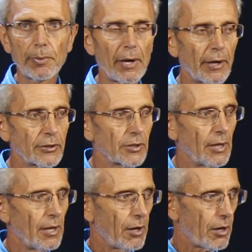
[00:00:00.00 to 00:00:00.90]
part
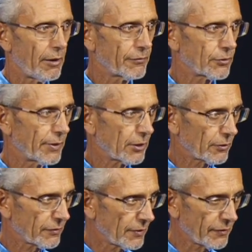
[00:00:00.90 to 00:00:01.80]
of your
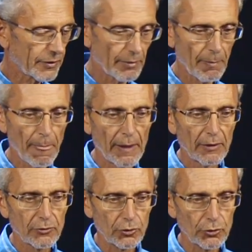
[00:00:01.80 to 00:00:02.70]
ecosystem.
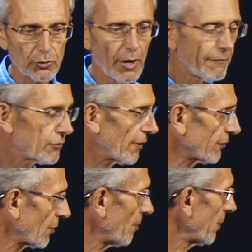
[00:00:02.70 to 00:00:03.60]
So you have to have
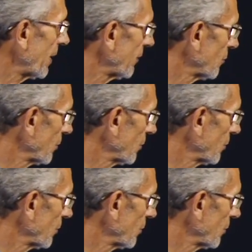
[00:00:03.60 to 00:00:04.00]
some place